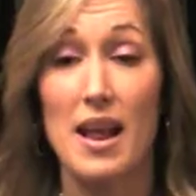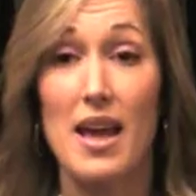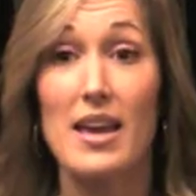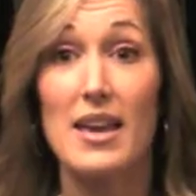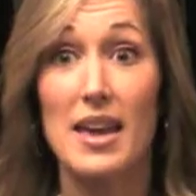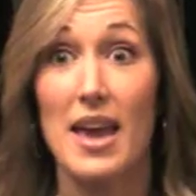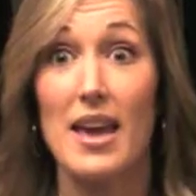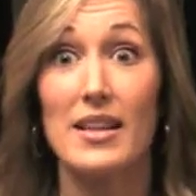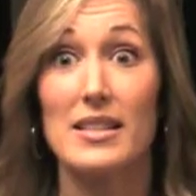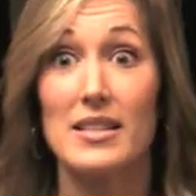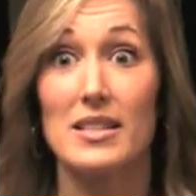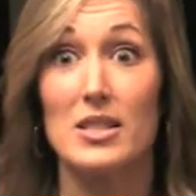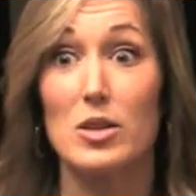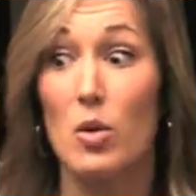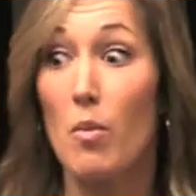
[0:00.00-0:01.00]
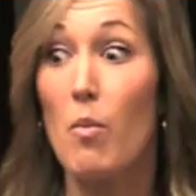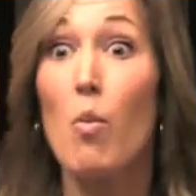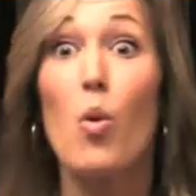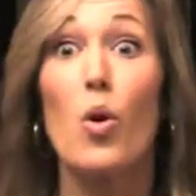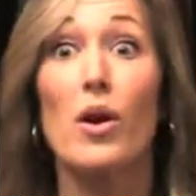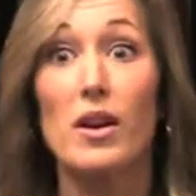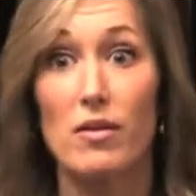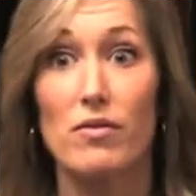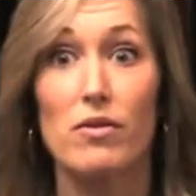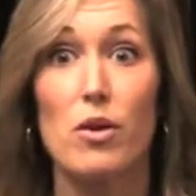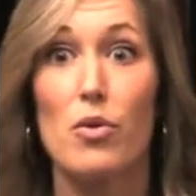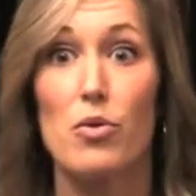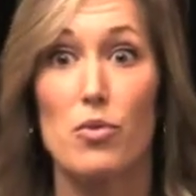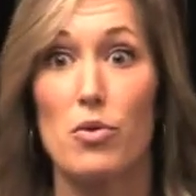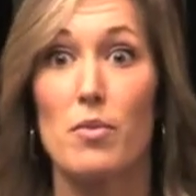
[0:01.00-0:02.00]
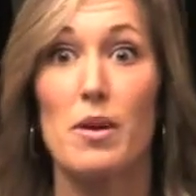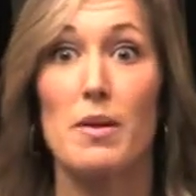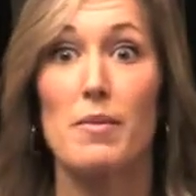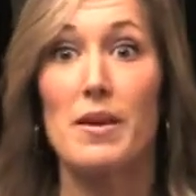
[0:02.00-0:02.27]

I get so more can flow through me?